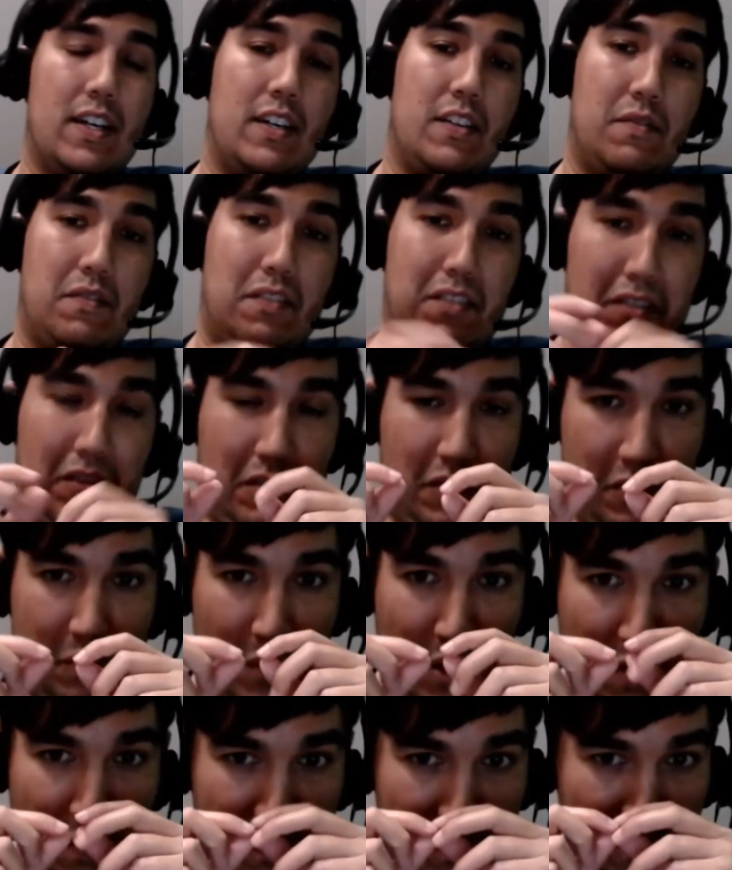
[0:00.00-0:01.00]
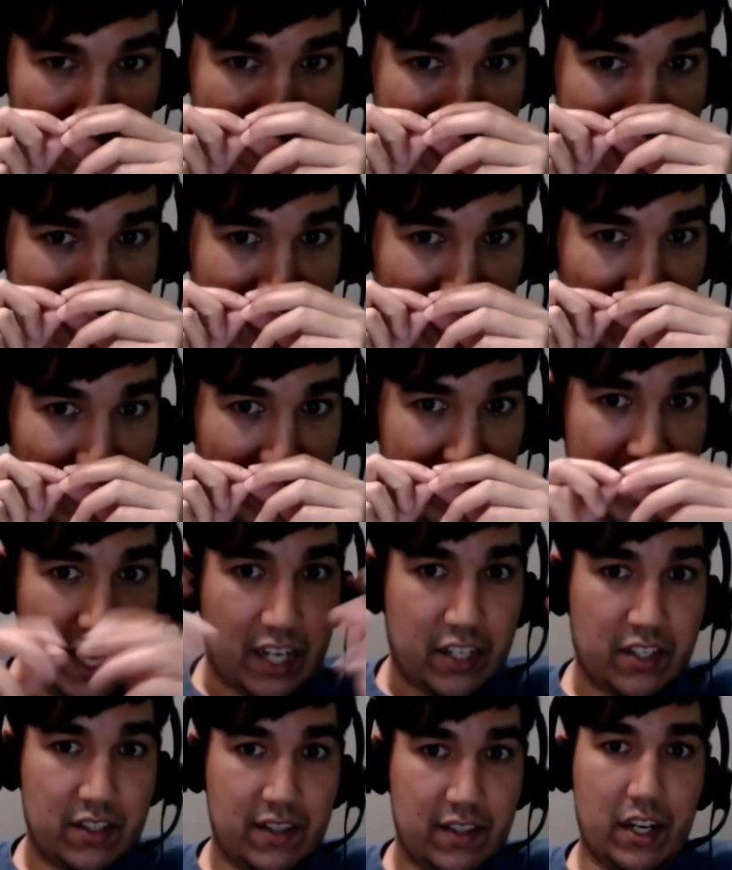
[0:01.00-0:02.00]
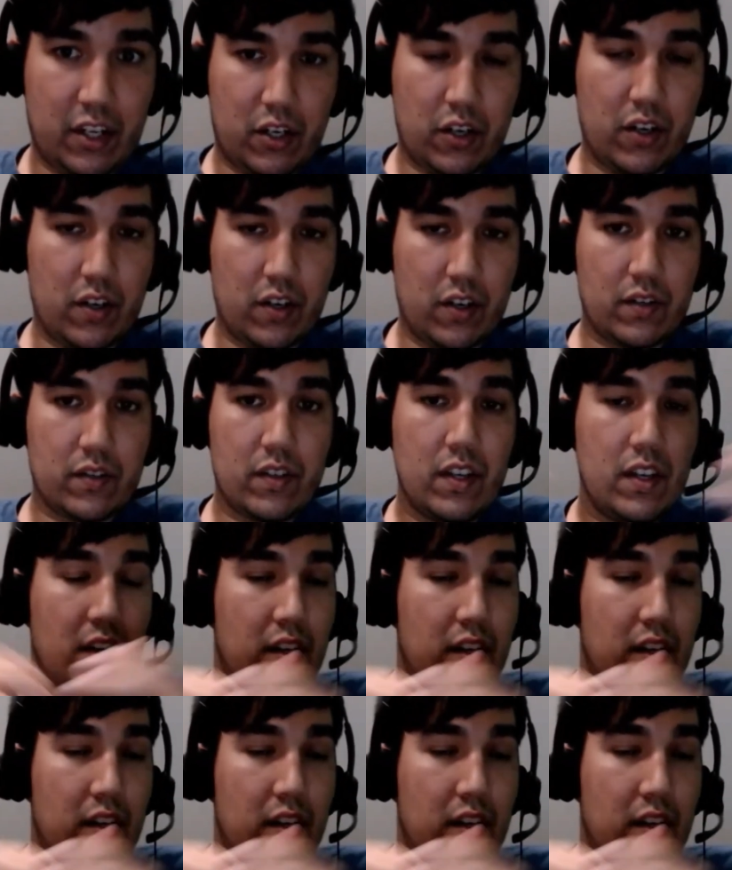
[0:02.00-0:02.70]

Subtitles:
There's a small fee transaction that occurs.